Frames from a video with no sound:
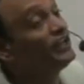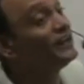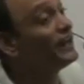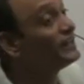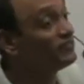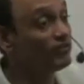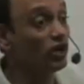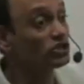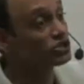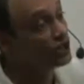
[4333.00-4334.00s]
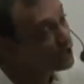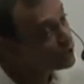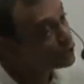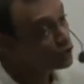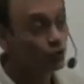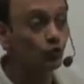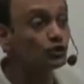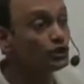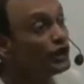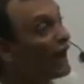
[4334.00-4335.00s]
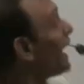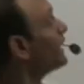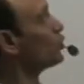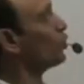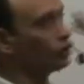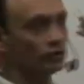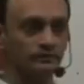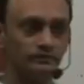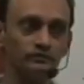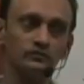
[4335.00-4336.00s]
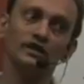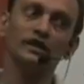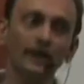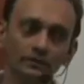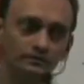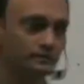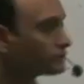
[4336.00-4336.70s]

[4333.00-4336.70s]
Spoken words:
the relative velocity notion at all. Clear?